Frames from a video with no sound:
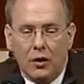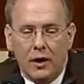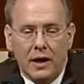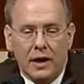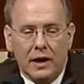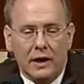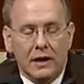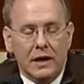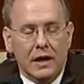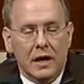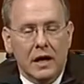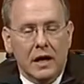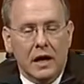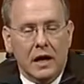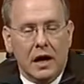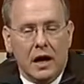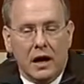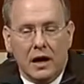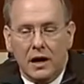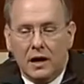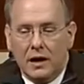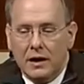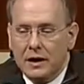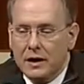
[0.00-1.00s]
in,
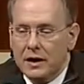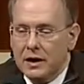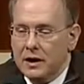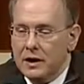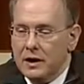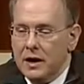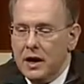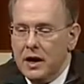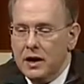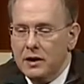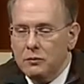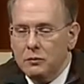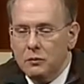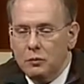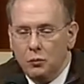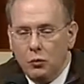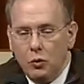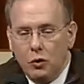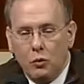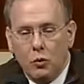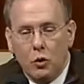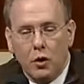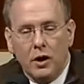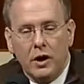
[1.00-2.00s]
uh, in
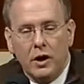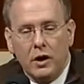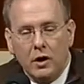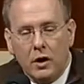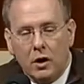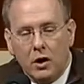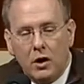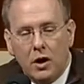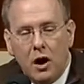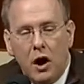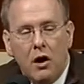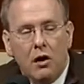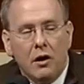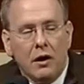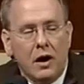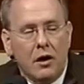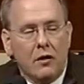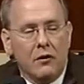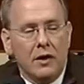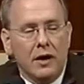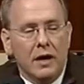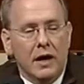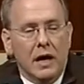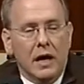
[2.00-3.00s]
woodworking or
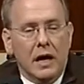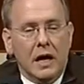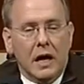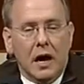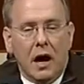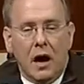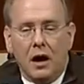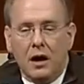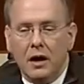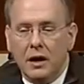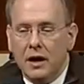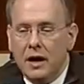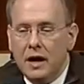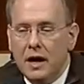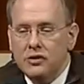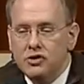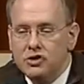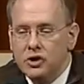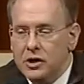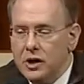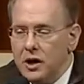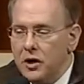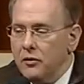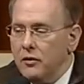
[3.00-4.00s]
culinary, uh,
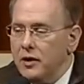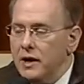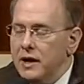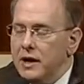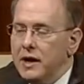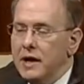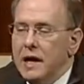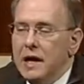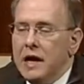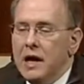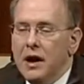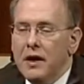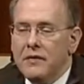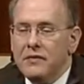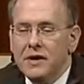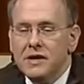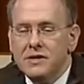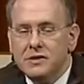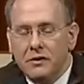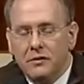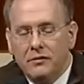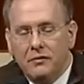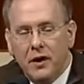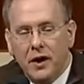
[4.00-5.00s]
engineering, uh,
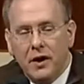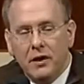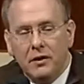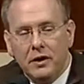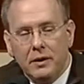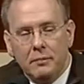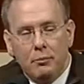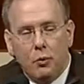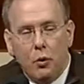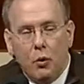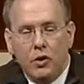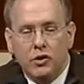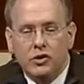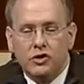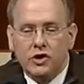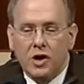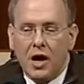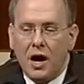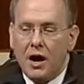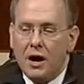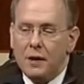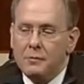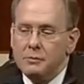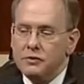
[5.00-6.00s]
these are vitally important
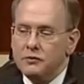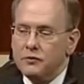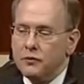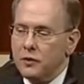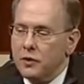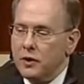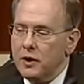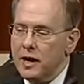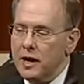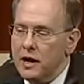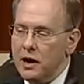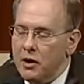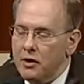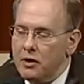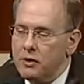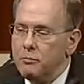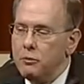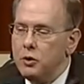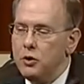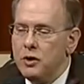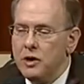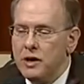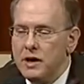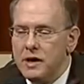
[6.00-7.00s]
jobs for in our
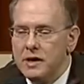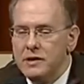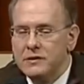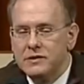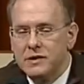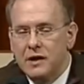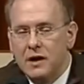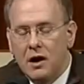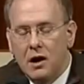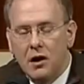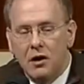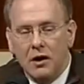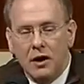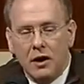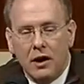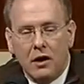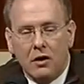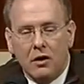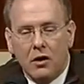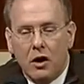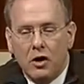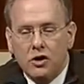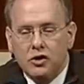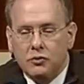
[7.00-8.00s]
communities, in our, in our
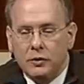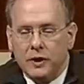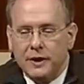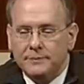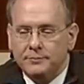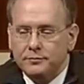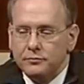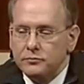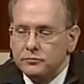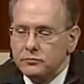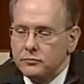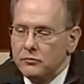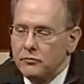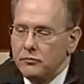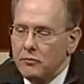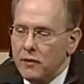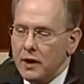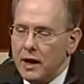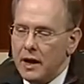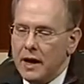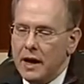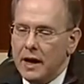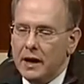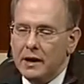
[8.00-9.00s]
country,
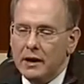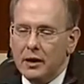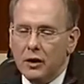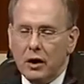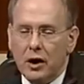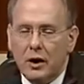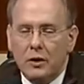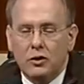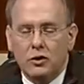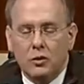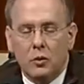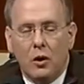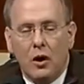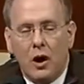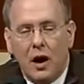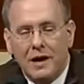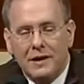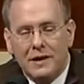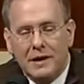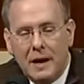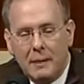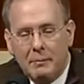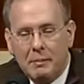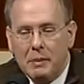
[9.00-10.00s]
and they're going to do a lot
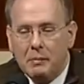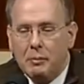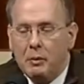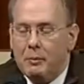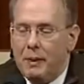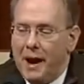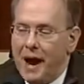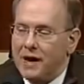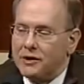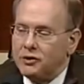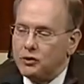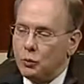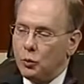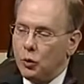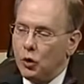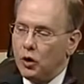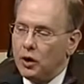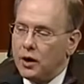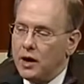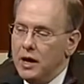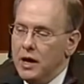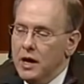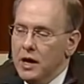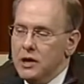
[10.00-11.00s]
to get people back to work.
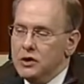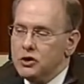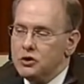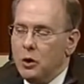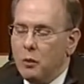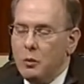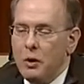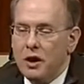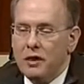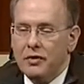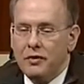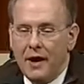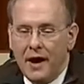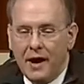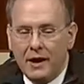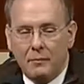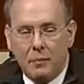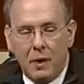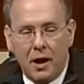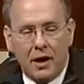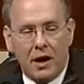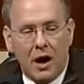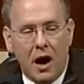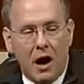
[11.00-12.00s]
So I want to thank
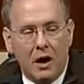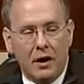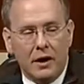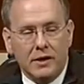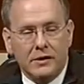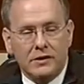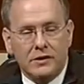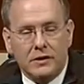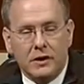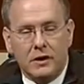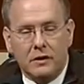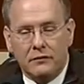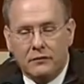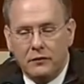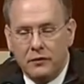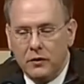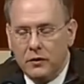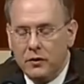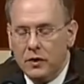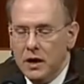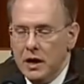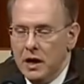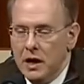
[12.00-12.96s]
my colleagues uh, for